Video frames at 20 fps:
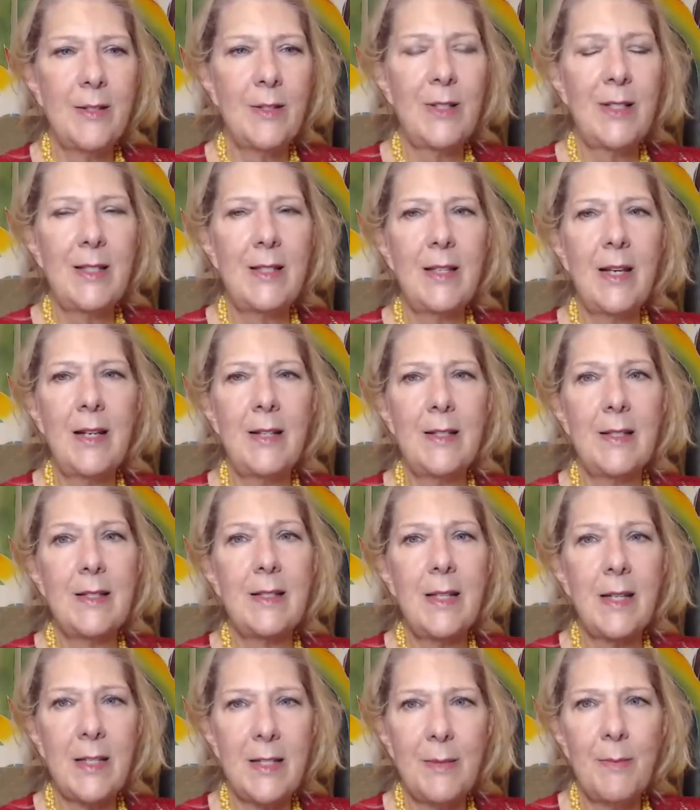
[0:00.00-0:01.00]
So it says
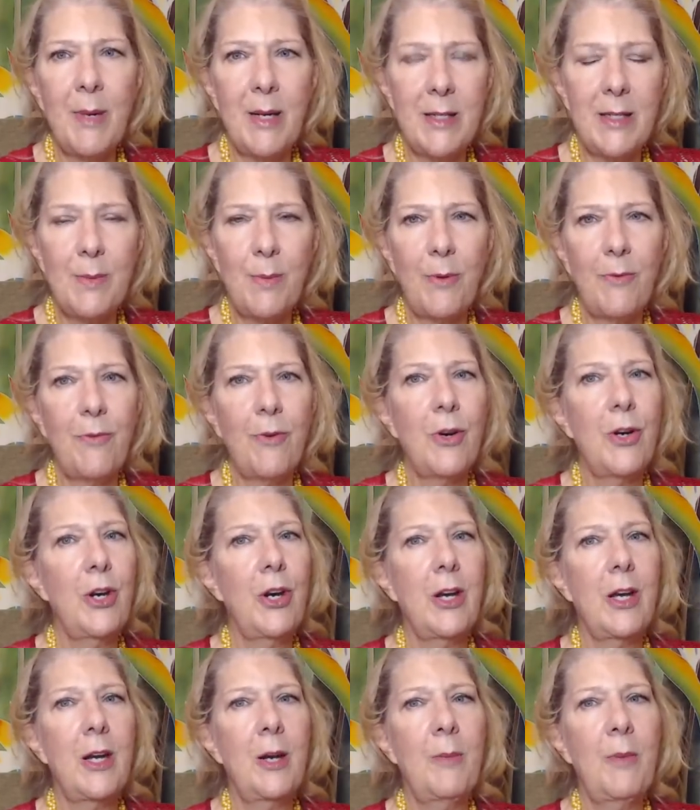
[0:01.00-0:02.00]
6 months before
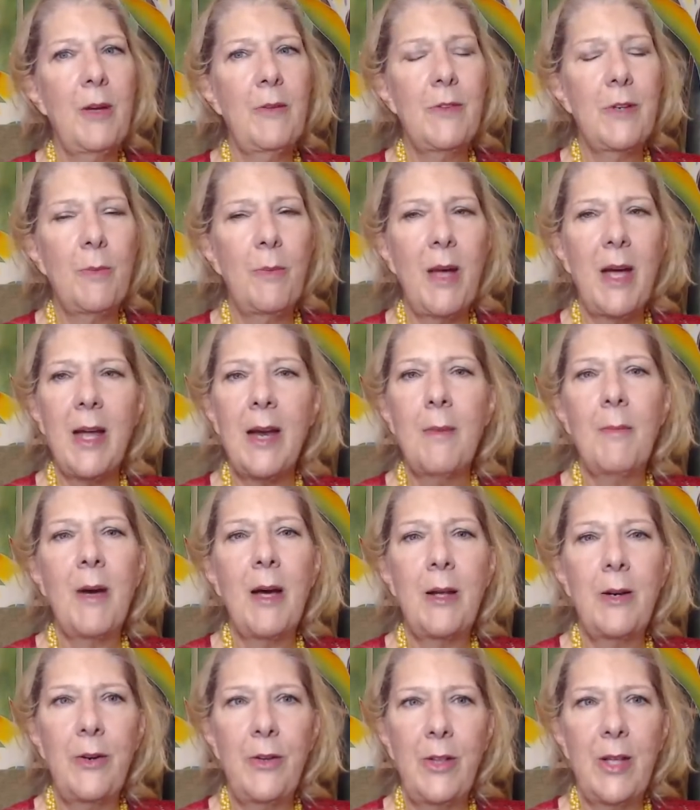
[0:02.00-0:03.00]
you're going to move to
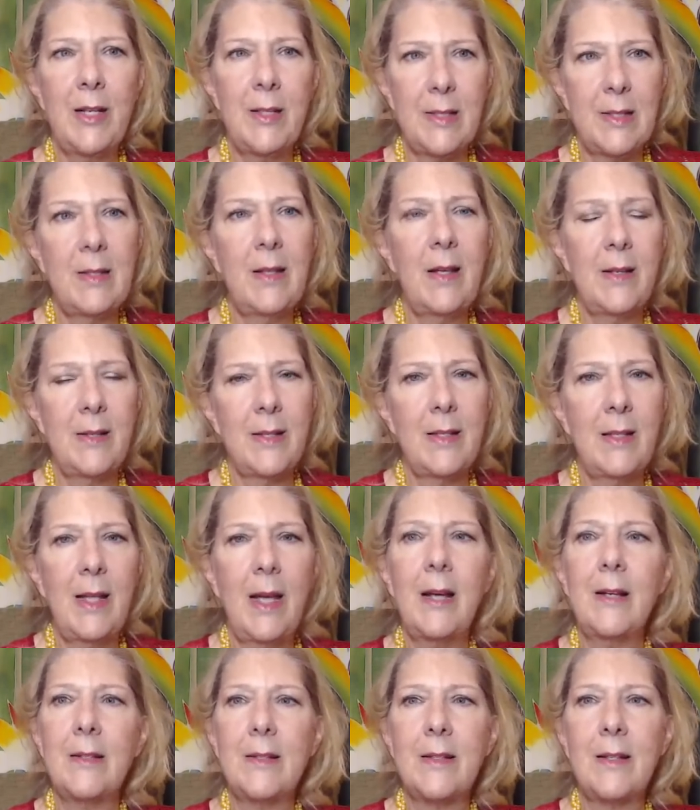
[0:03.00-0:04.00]
Panama, do this and this and
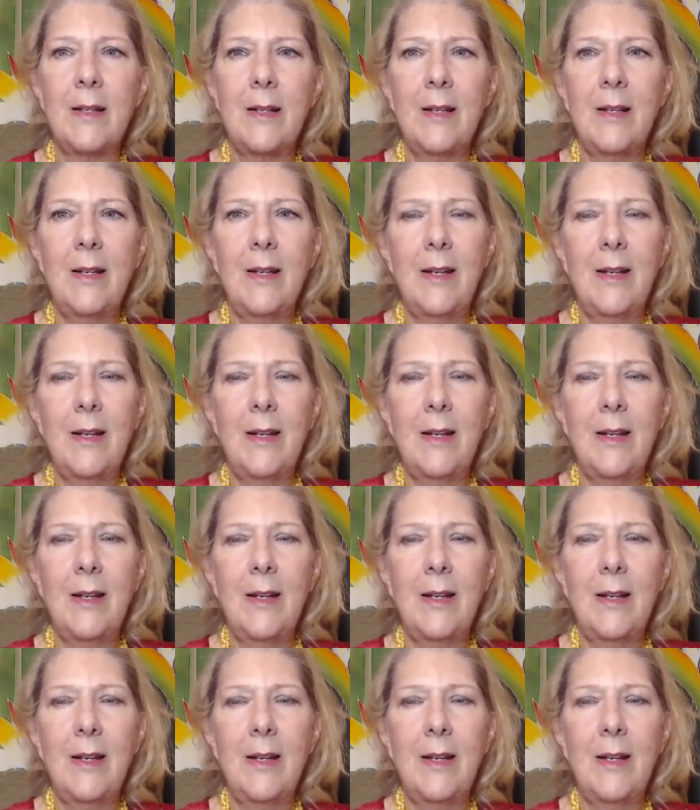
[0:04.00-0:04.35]
this.